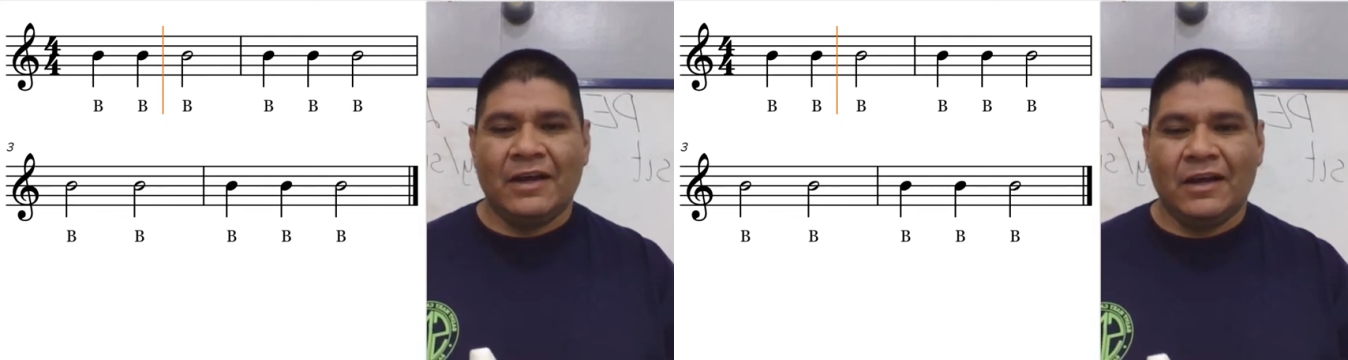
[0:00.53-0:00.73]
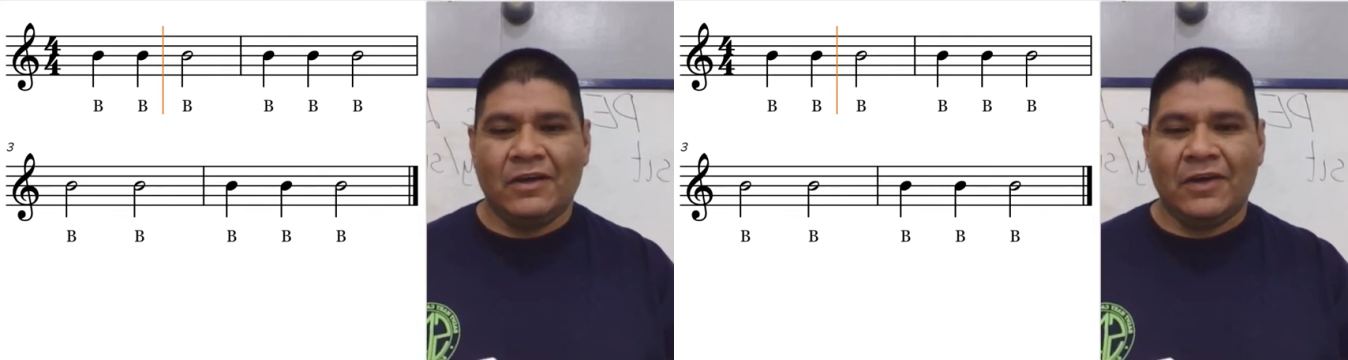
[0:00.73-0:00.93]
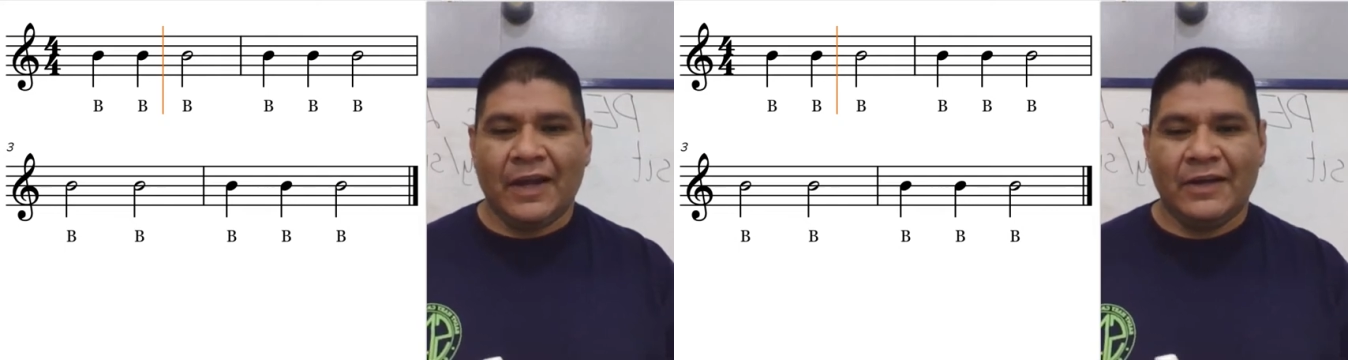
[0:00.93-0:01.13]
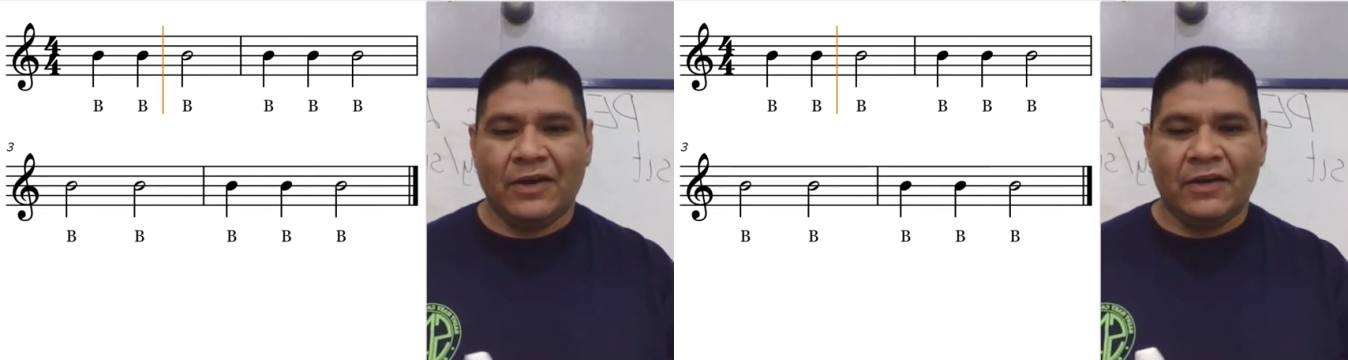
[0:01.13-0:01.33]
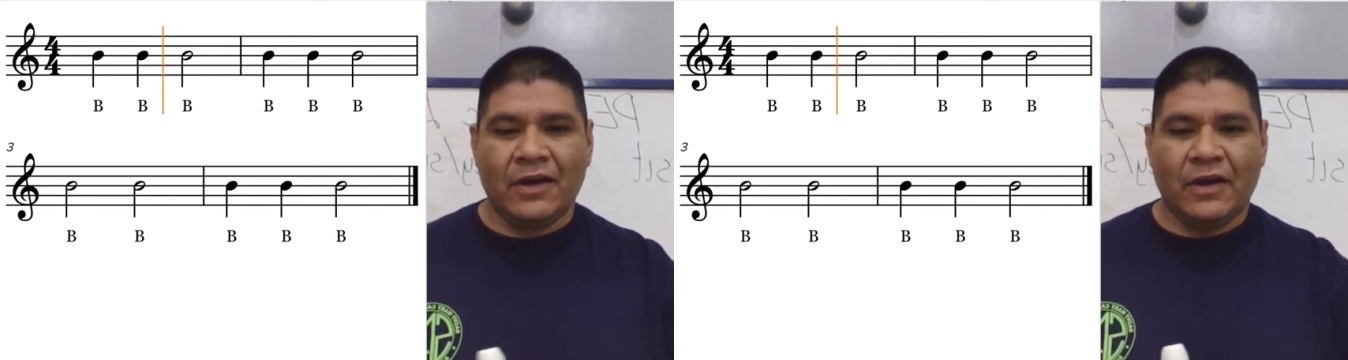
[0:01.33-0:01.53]
All right,
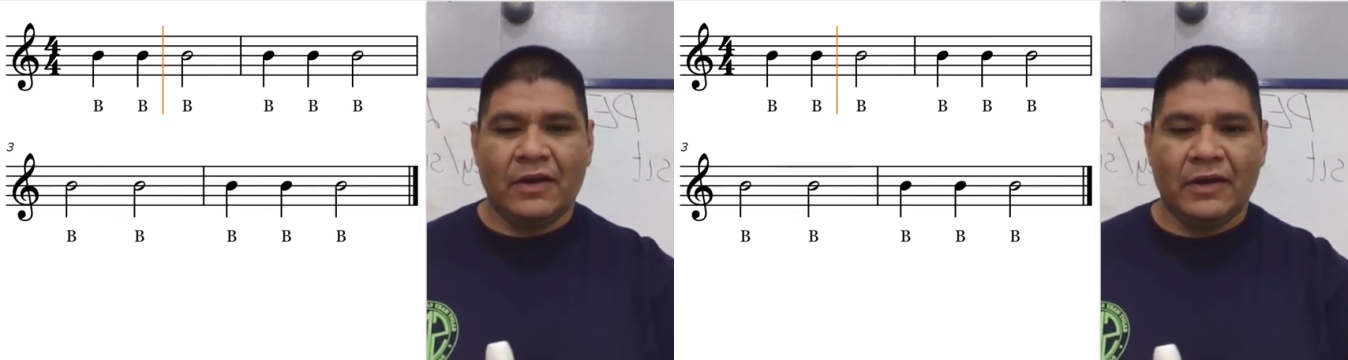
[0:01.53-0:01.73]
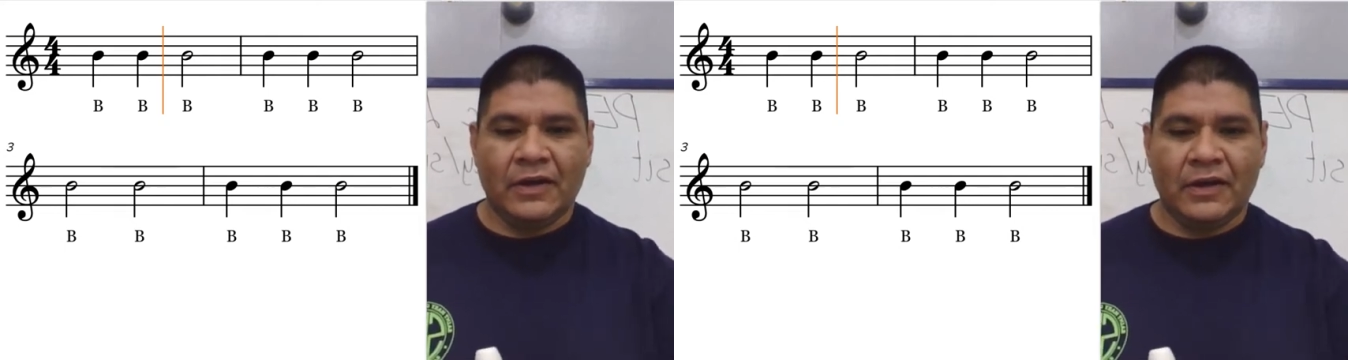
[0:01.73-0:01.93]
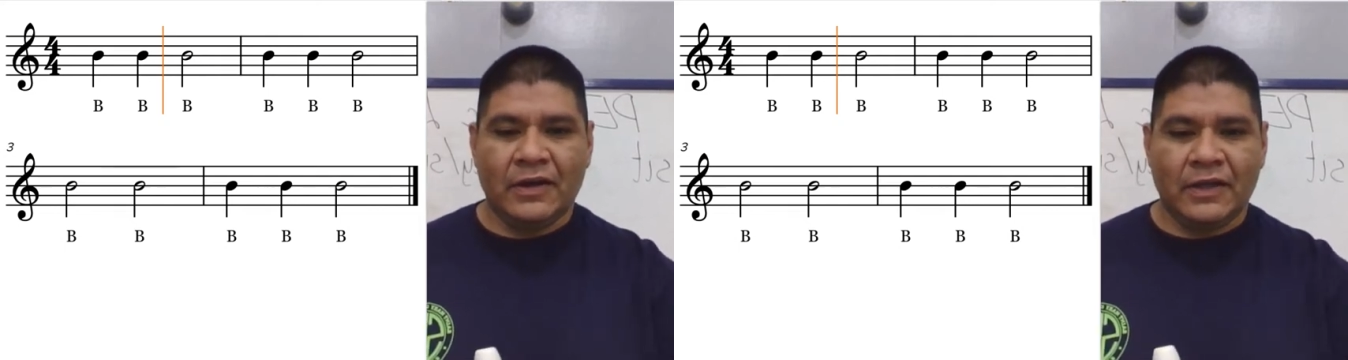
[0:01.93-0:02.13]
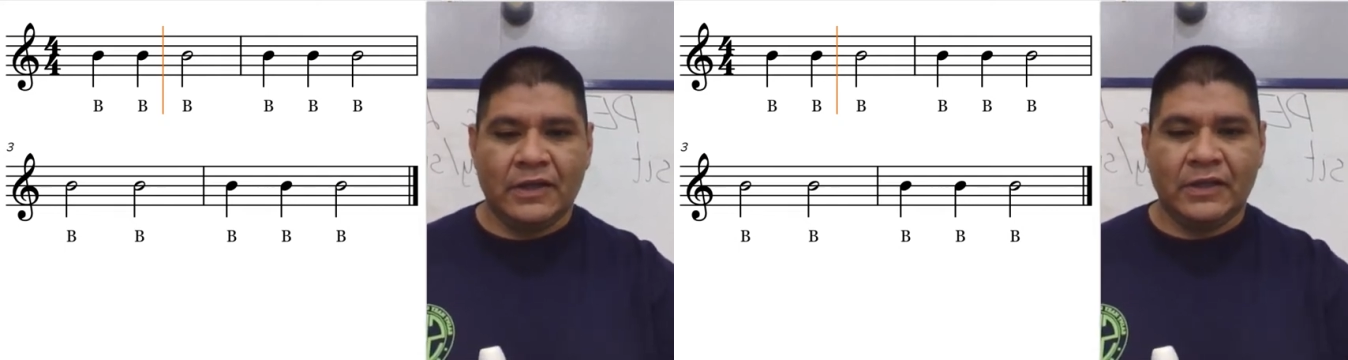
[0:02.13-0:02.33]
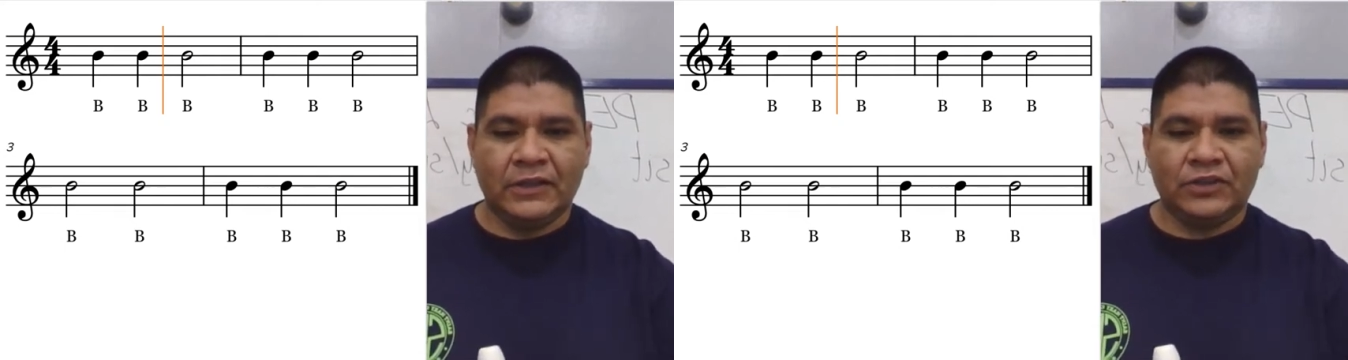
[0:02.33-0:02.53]
on our
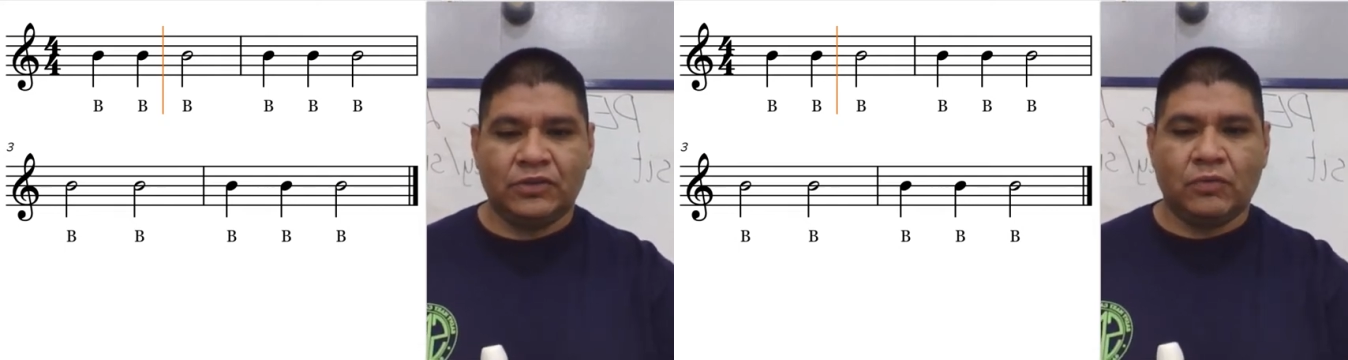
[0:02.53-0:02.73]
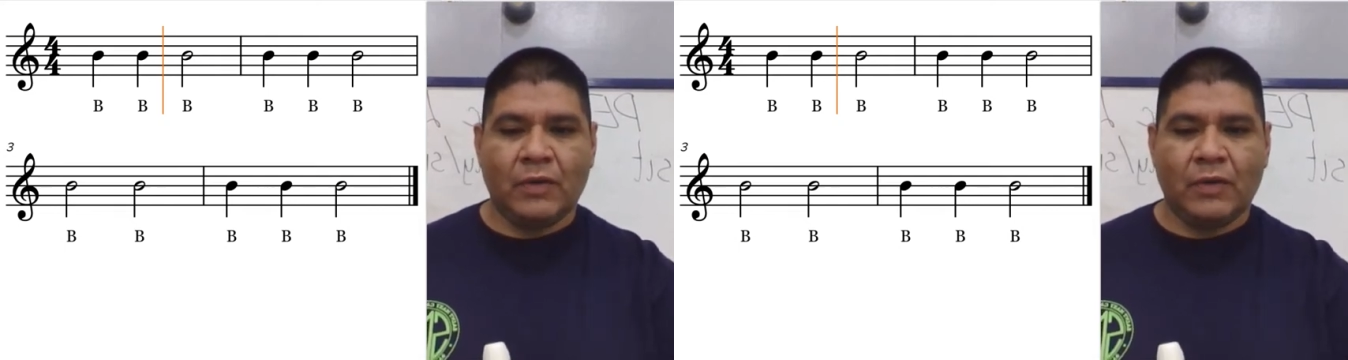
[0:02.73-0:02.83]
initial